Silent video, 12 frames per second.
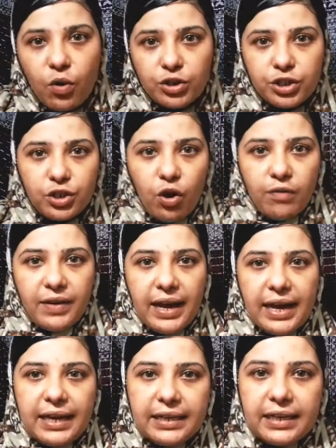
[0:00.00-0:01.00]
wash it off,
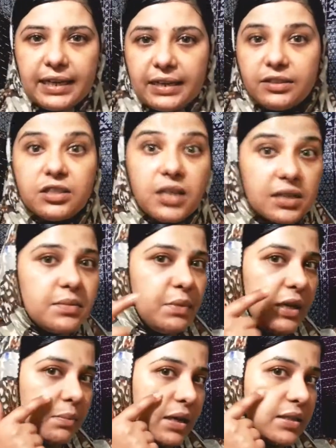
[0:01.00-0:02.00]
and it does
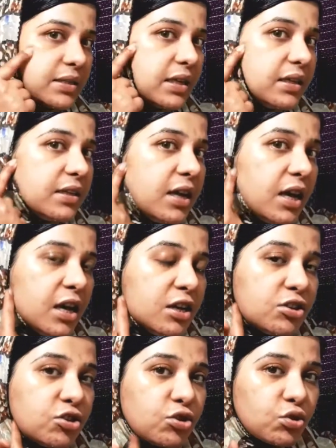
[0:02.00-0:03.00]
make my skin
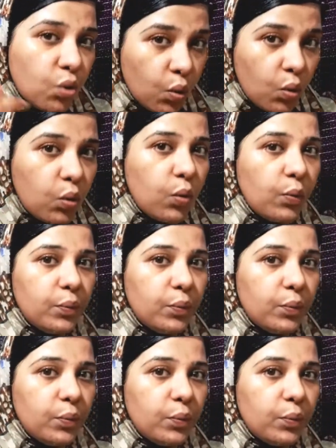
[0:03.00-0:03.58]
so